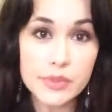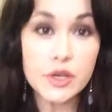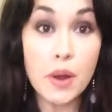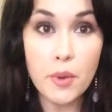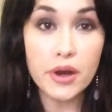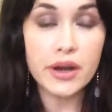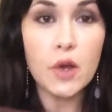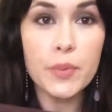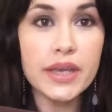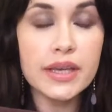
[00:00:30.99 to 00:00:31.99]
So I brought it
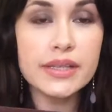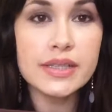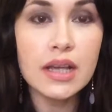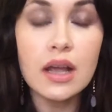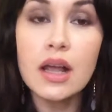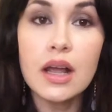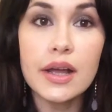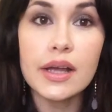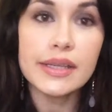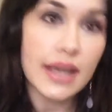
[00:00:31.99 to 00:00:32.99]
up because,
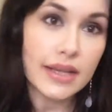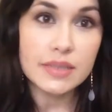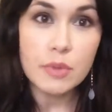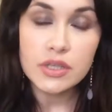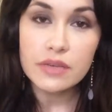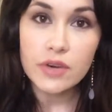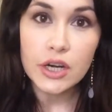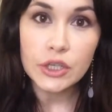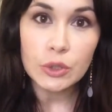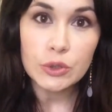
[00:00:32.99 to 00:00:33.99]
yes, most of our
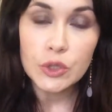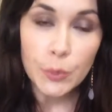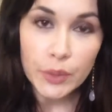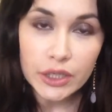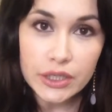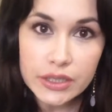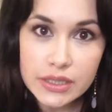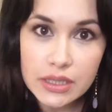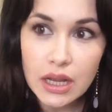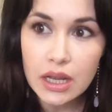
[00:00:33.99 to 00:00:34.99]

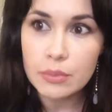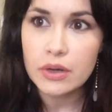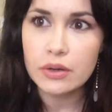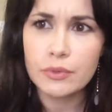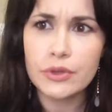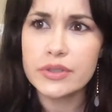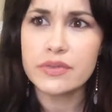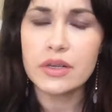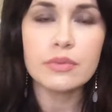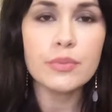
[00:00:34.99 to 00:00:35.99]
YouTubers, um,
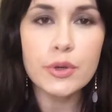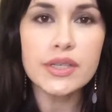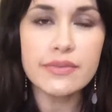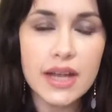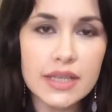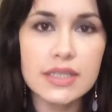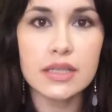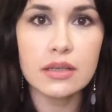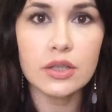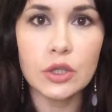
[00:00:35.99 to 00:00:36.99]
most of
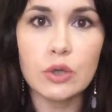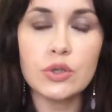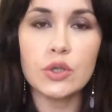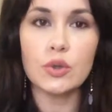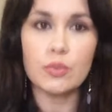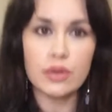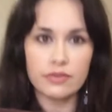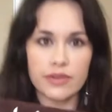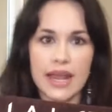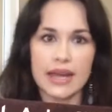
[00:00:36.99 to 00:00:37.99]
us YouTube
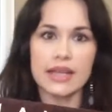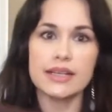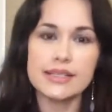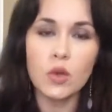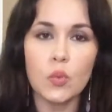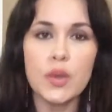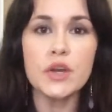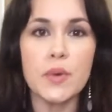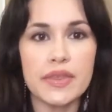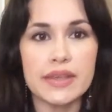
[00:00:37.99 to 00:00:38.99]
fanatics, we
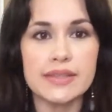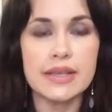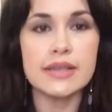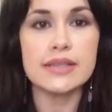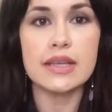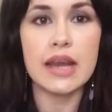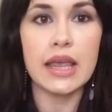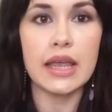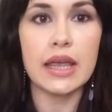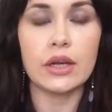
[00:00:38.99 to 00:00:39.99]
know what this is, the
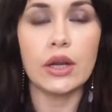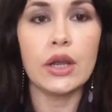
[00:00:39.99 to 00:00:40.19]
Naked